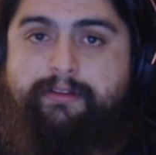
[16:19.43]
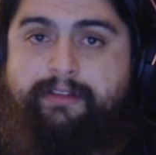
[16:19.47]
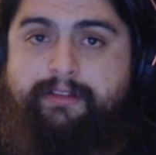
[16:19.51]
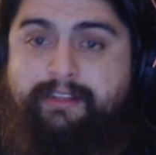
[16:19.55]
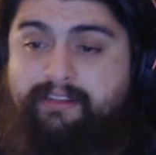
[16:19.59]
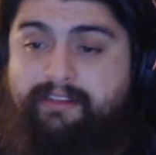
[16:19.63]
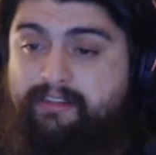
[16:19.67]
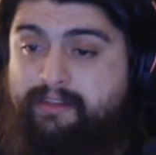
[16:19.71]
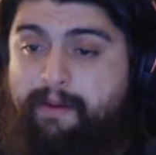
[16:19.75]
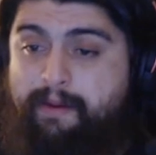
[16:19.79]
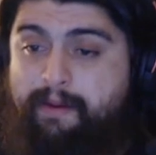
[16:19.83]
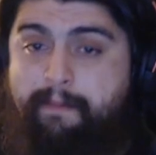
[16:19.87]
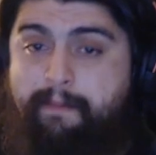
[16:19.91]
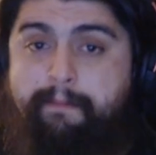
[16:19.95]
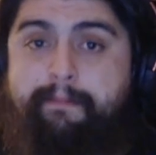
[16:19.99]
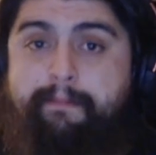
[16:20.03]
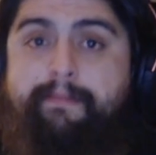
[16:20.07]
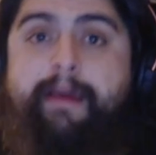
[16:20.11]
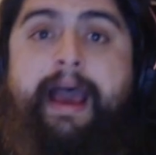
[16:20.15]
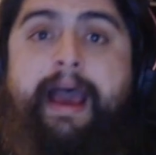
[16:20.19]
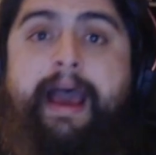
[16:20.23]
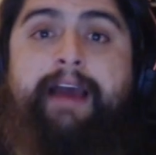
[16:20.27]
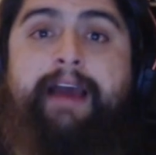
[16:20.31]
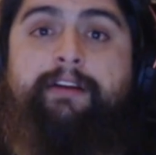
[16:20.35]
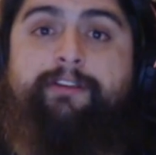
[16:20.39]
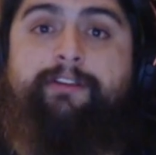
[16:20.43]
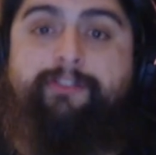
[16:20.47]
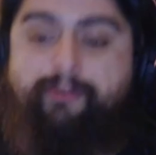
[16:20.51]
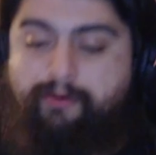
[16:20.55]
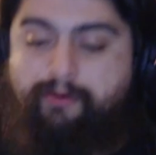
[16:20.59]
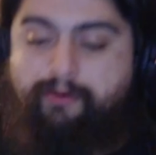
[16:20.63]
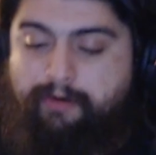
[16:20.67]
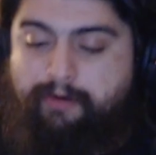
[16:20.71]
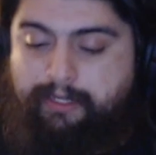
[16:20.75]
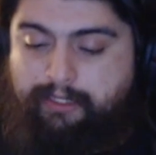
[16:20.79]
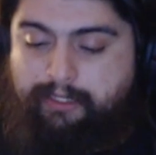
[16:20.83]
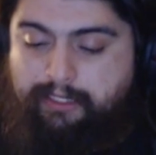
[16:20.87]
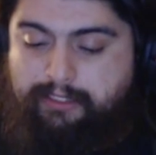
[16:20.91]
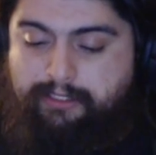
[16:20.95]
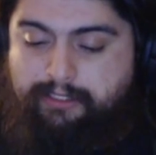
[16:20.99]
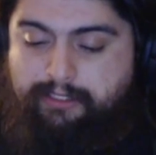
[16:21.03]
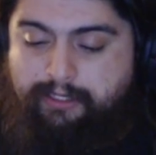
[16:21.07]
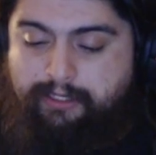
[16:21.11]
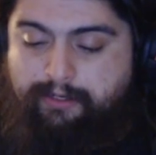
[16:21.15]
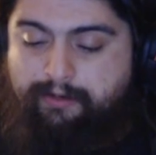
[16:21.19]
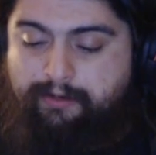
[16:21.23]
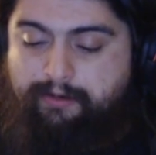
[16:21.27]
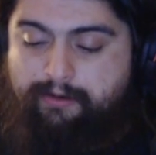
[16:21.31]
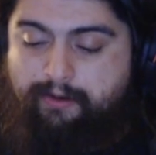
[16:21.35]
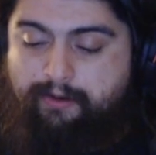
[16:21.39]
This is a mandatory
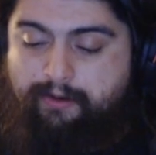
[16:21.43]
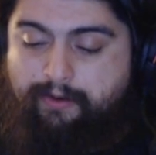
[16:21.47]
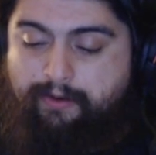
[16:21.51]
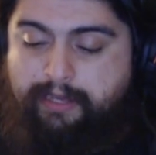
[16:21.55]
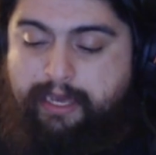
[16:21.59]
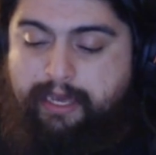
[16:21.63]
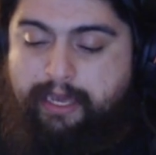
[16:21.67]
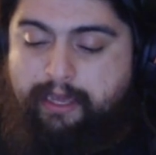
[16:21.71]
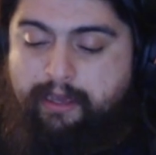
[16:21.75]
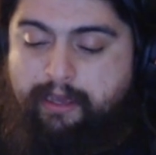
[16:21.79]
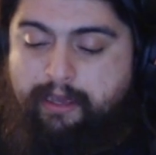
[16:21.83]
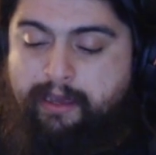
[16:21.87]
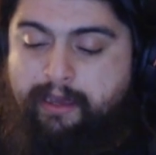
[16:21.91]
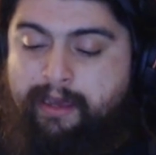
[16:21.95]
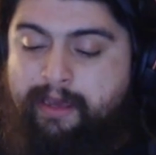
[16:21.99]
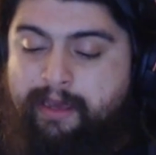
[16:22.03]
listen, okay?